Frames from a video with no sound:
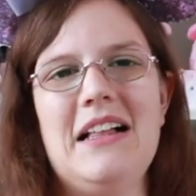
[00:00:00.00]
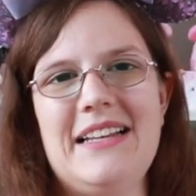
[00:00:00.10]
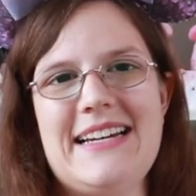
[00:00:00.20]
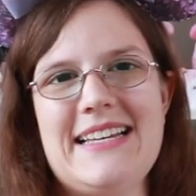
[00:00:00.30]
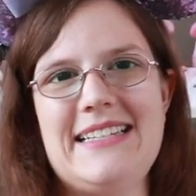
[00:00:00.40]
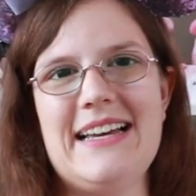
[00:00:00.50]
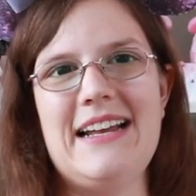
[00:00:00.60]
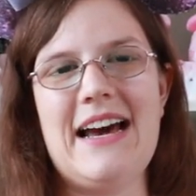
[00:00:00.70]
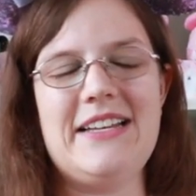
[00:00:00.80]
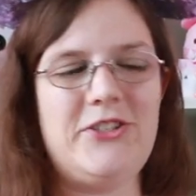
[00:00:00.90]
Like I
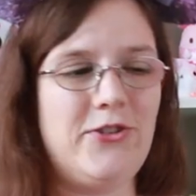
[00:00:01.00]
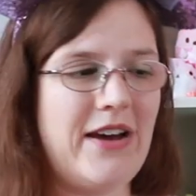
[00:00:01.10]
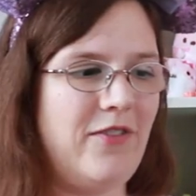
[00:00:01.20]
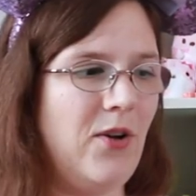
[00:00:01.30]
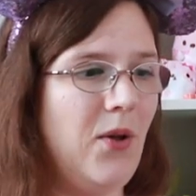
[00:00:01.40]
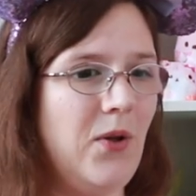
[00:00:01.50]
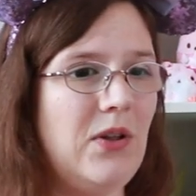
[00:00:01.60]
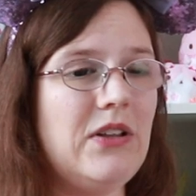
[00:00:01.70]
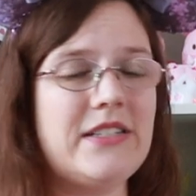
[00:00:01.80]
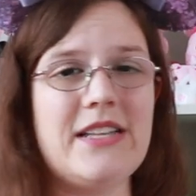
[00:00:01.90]
said, I do have a
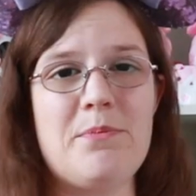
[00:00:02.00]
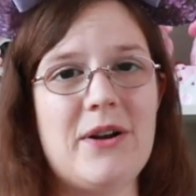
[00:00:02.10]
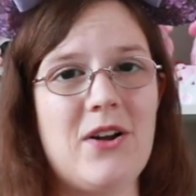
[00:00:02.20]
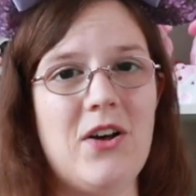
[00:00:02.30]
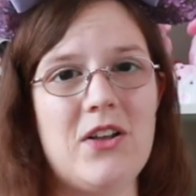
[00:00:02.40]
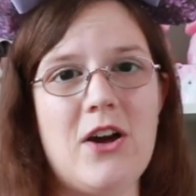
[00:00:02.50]
whole separate haul